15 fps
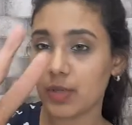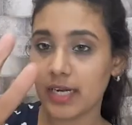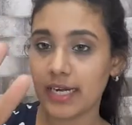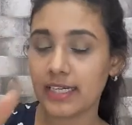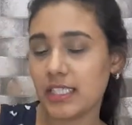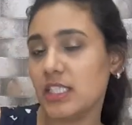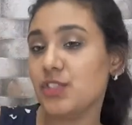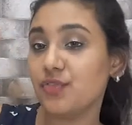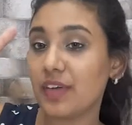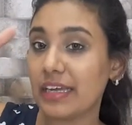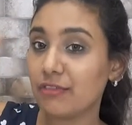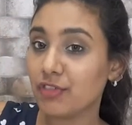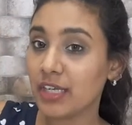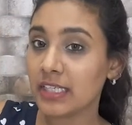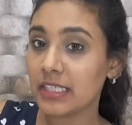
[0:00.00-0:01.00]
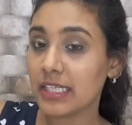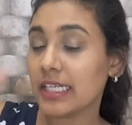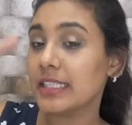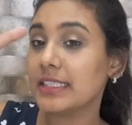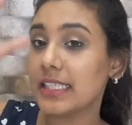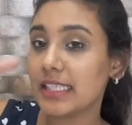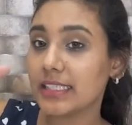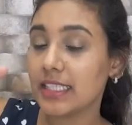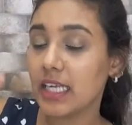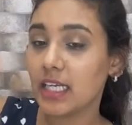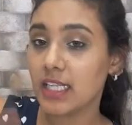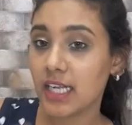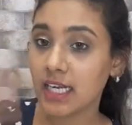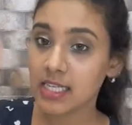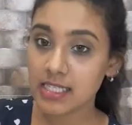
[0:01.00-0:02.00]
varieties: five ninety-nine, six
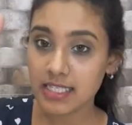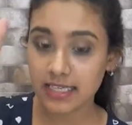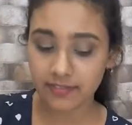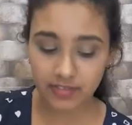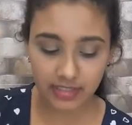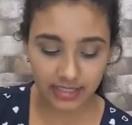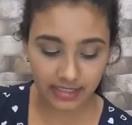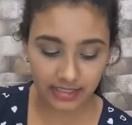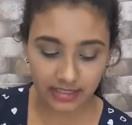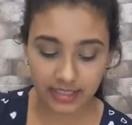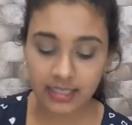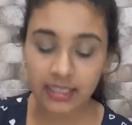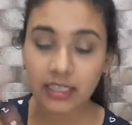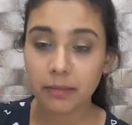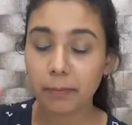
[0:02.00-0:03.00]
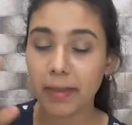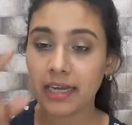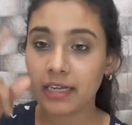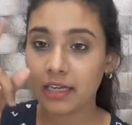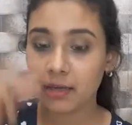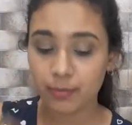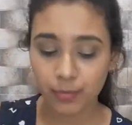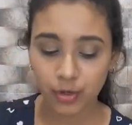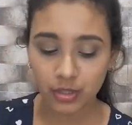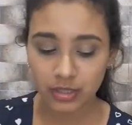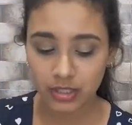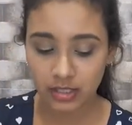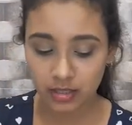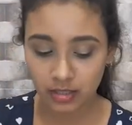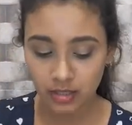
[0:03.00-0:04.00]
ninety-nine, and seven ninety-nine, depending upon
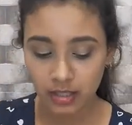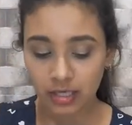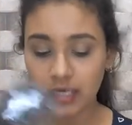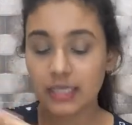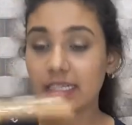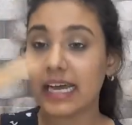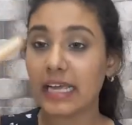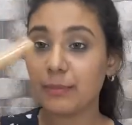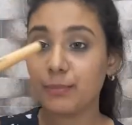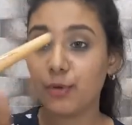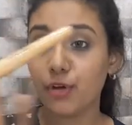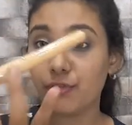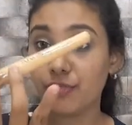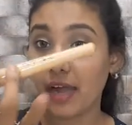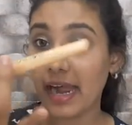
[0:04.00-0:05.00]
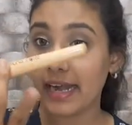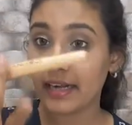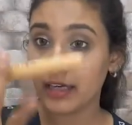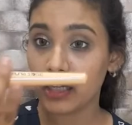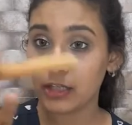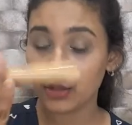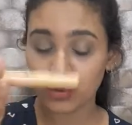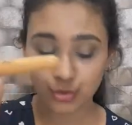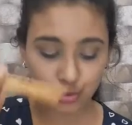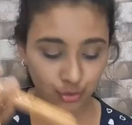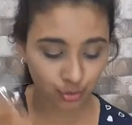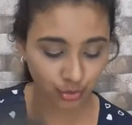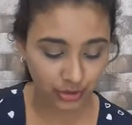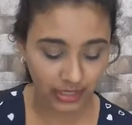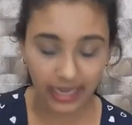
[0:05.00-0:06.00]
the type of handle you
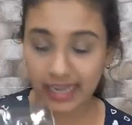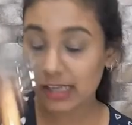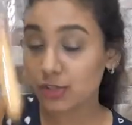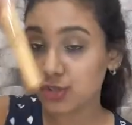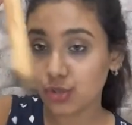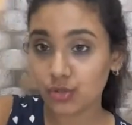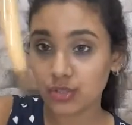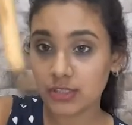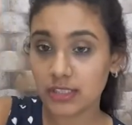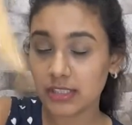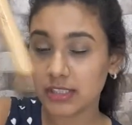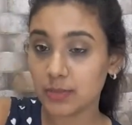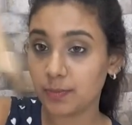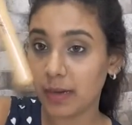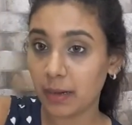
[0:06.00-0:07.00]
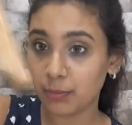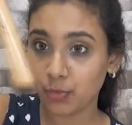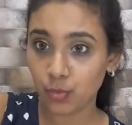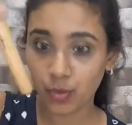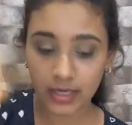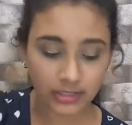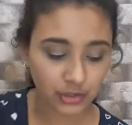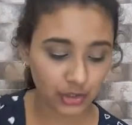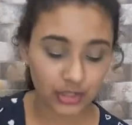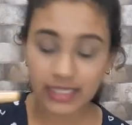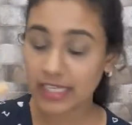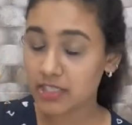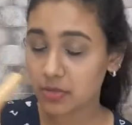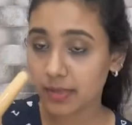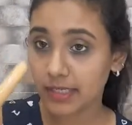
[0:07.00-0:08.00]
choose. I chose this bamboo one, so
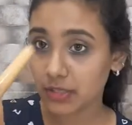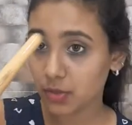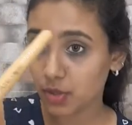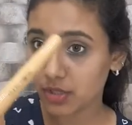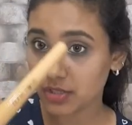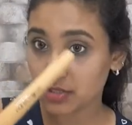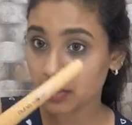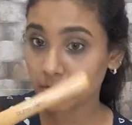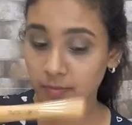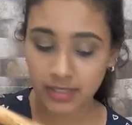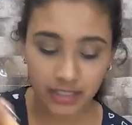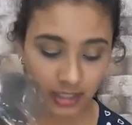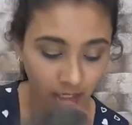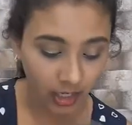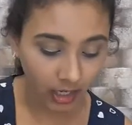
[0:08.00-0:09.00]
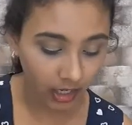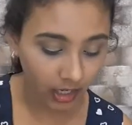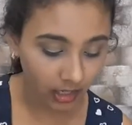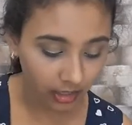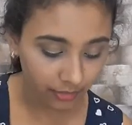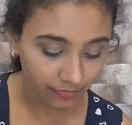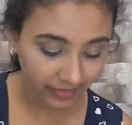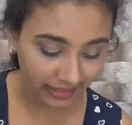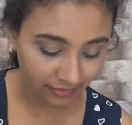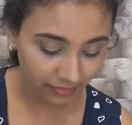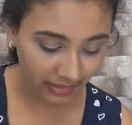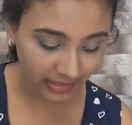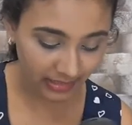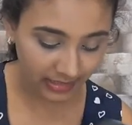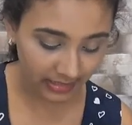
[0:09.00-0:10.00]
that's why it costed me uh, five
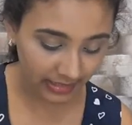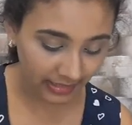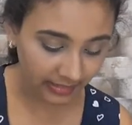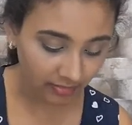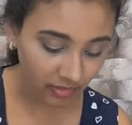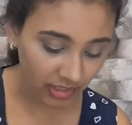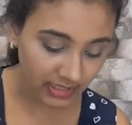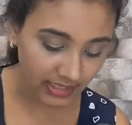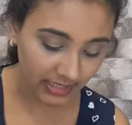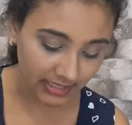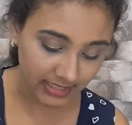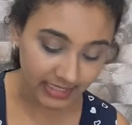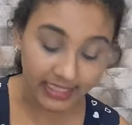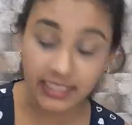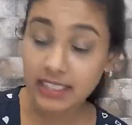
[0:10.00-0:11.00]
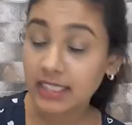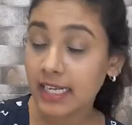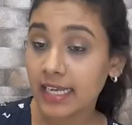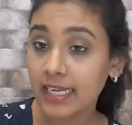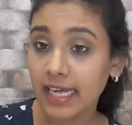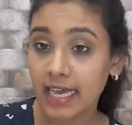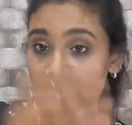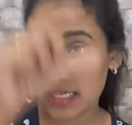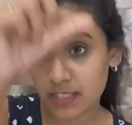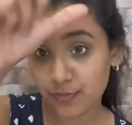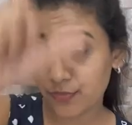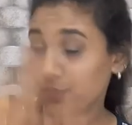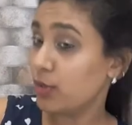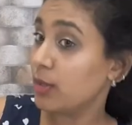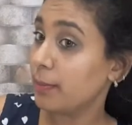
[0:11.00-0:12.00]
ninety-nine. The six ninety-nine has
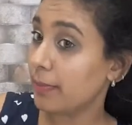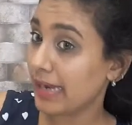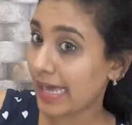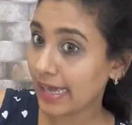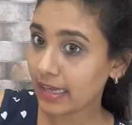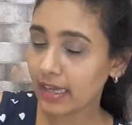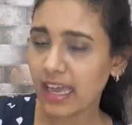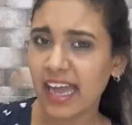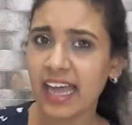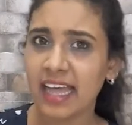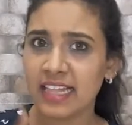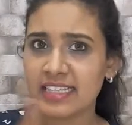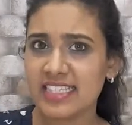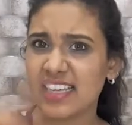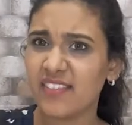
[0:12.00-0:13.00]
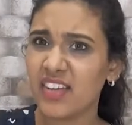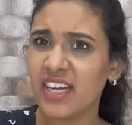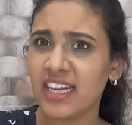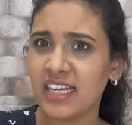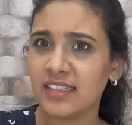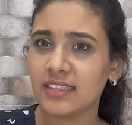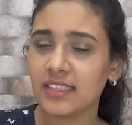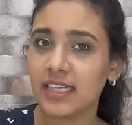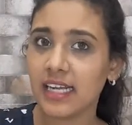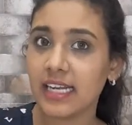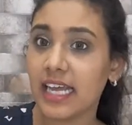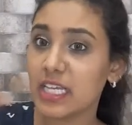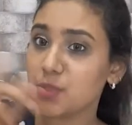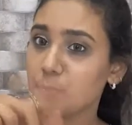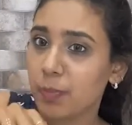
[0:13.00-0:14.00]
full black, and seven
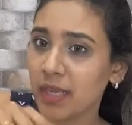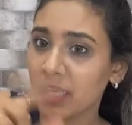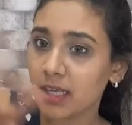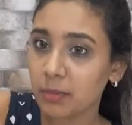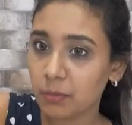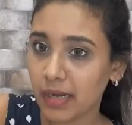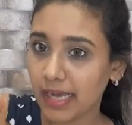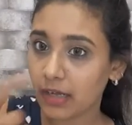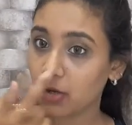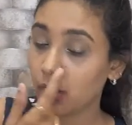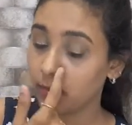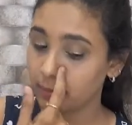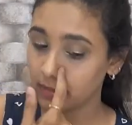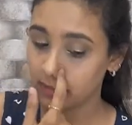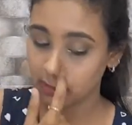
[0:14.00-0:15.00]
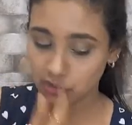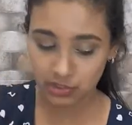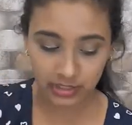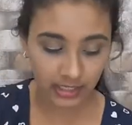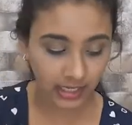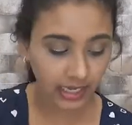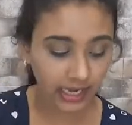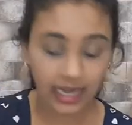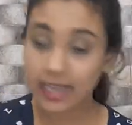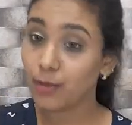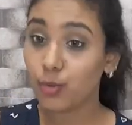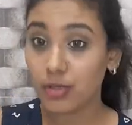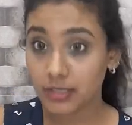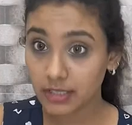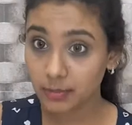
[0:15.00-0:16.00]
ninety-nine has pink and black combination. I
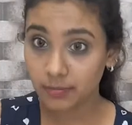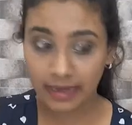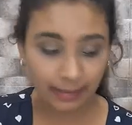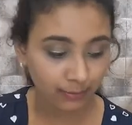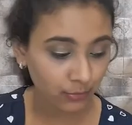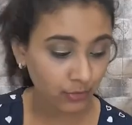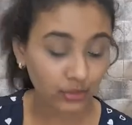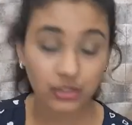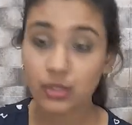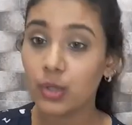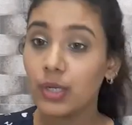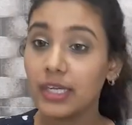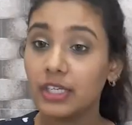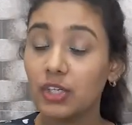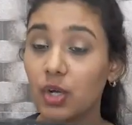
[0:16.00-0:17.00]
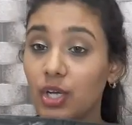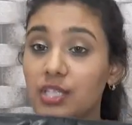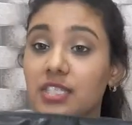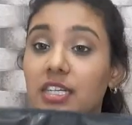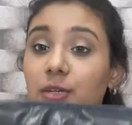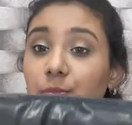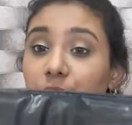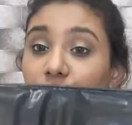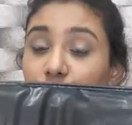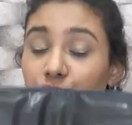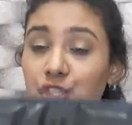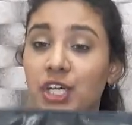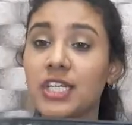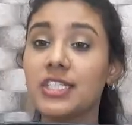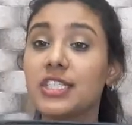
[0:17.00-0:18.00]
wanted bamboo, so it costed me
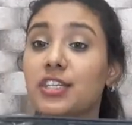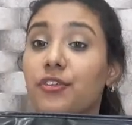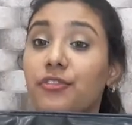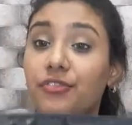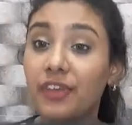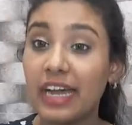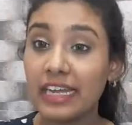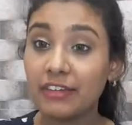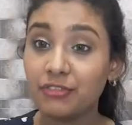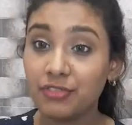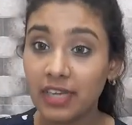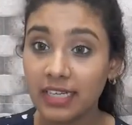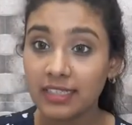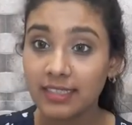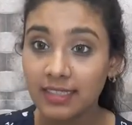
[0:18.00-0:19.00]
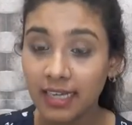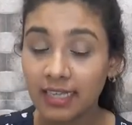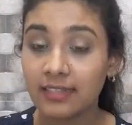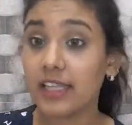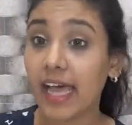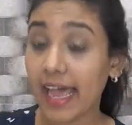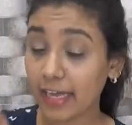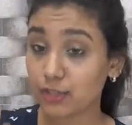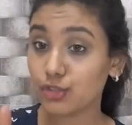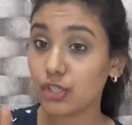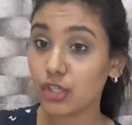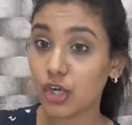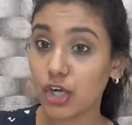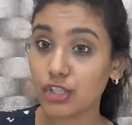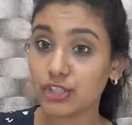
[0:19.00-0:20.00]
just five ninety-nine. The
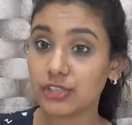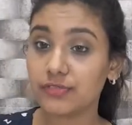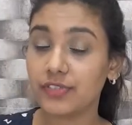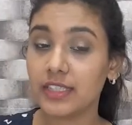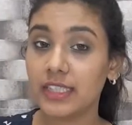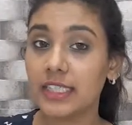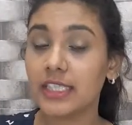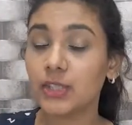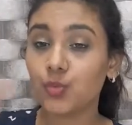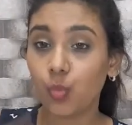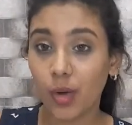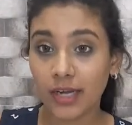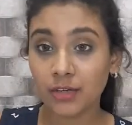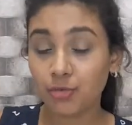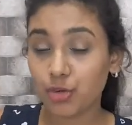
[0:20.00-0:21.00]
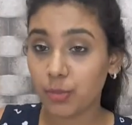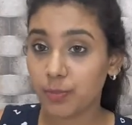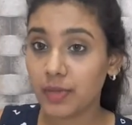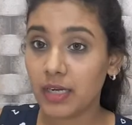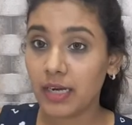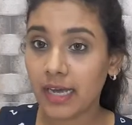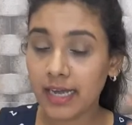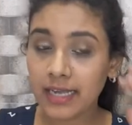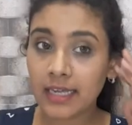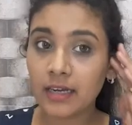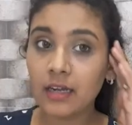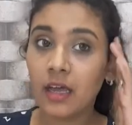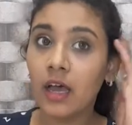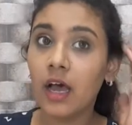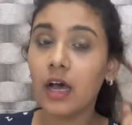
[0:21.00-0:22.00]
actual cost of it is one thousand nine hundred
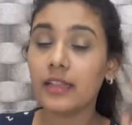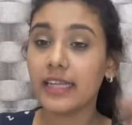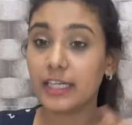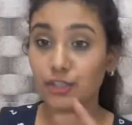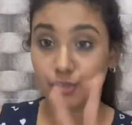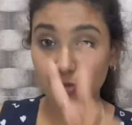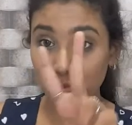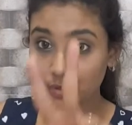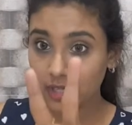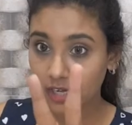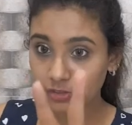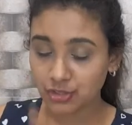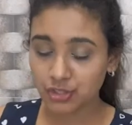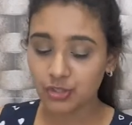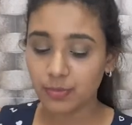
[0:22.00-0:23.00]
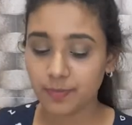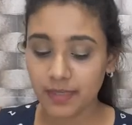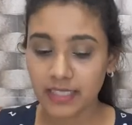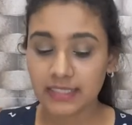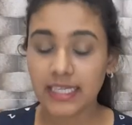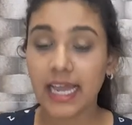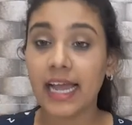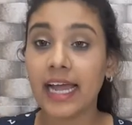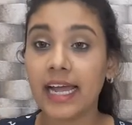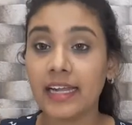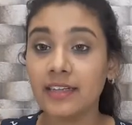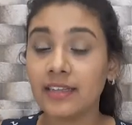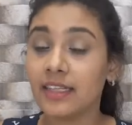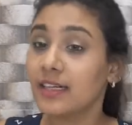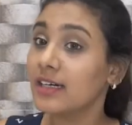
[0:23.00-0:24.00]
ninety-nine, that is two thousand rupees,
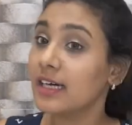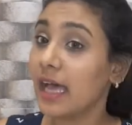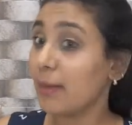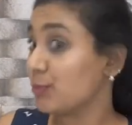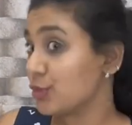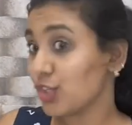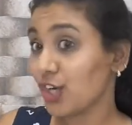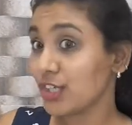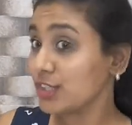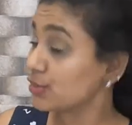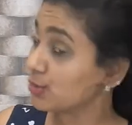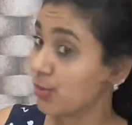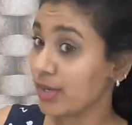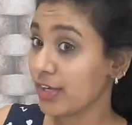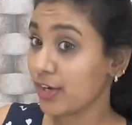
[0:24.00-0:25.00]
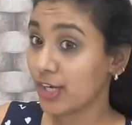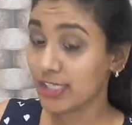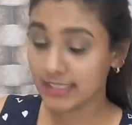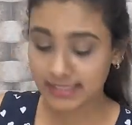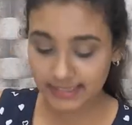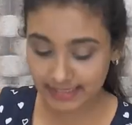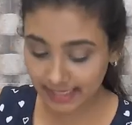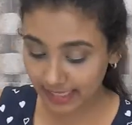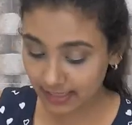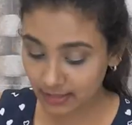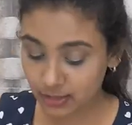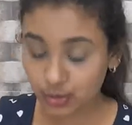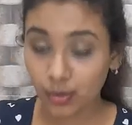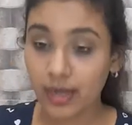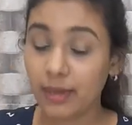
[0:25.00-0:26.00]
and the Amazon is going on its
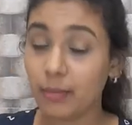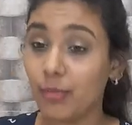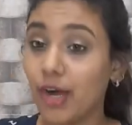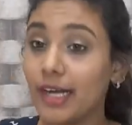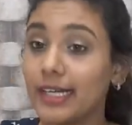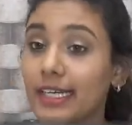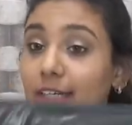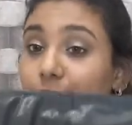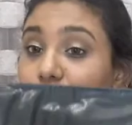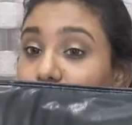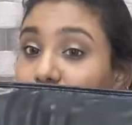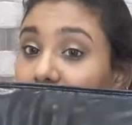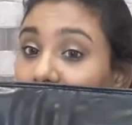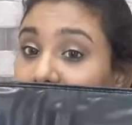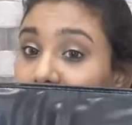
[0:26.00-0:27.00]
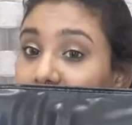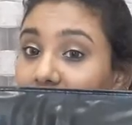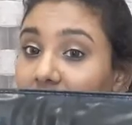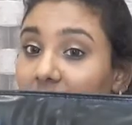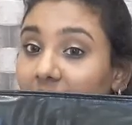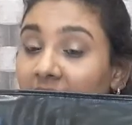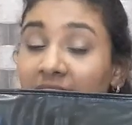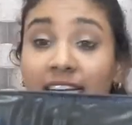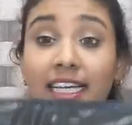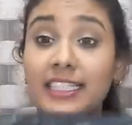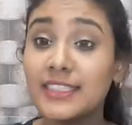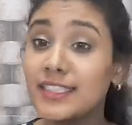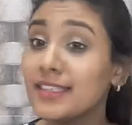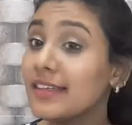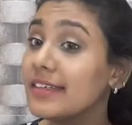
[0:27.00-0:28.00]
sale, so I bought it for five ninety-nine.
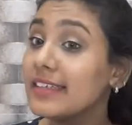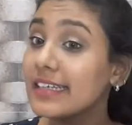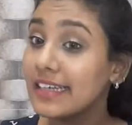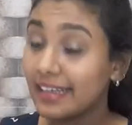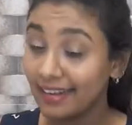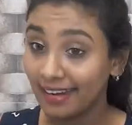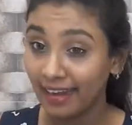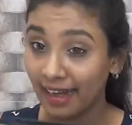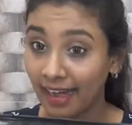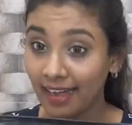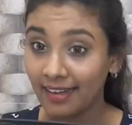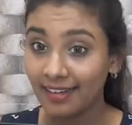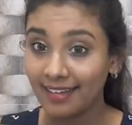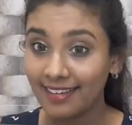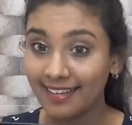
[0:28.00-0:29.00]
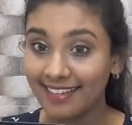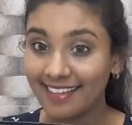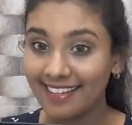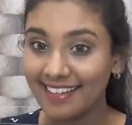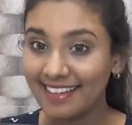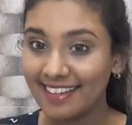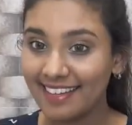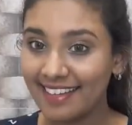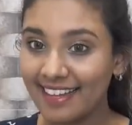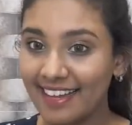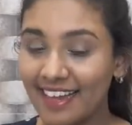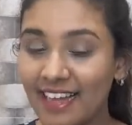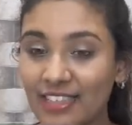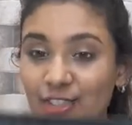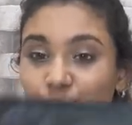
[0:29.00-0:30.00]
Isn't it great?
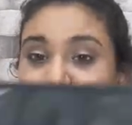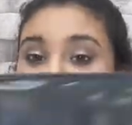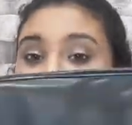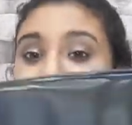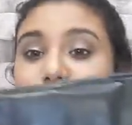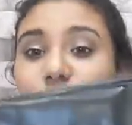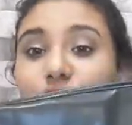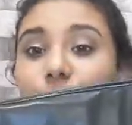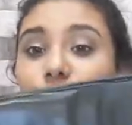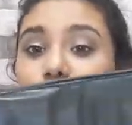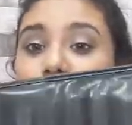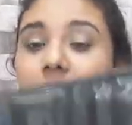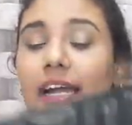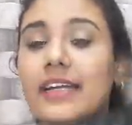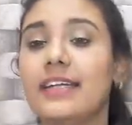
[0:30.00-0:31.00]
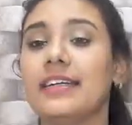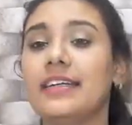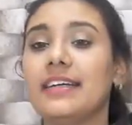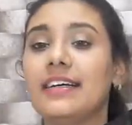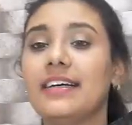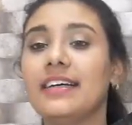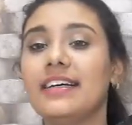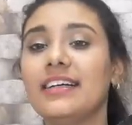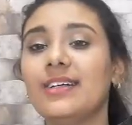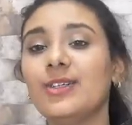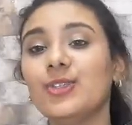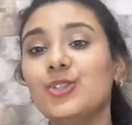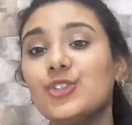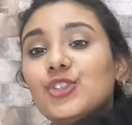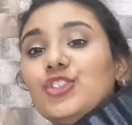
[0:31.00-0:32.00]
Just look at it.
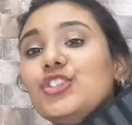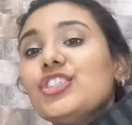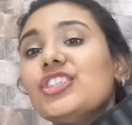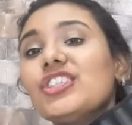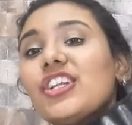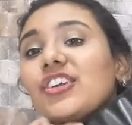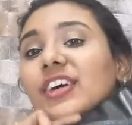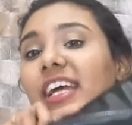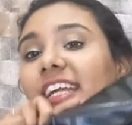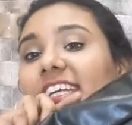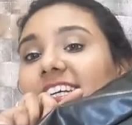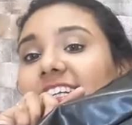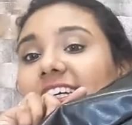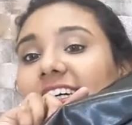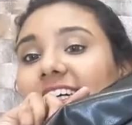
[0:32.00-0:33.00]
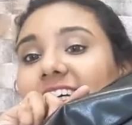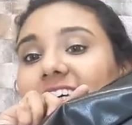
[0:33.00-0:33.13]
Just look at it.